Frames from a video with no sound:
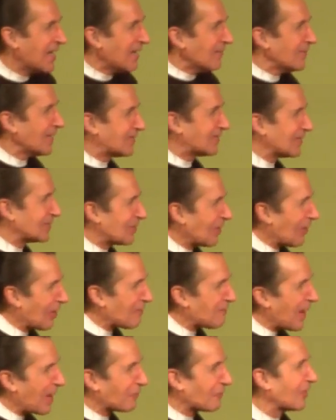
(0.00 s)
This is all
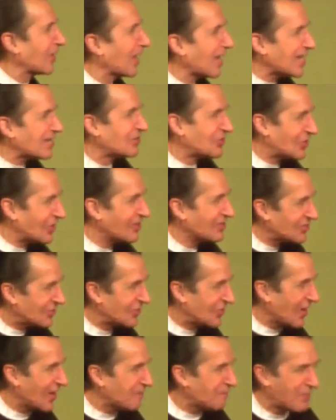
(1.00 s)
about
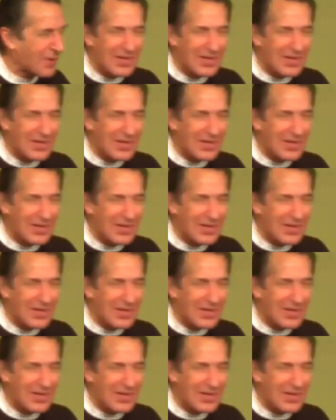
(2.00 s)
relationship.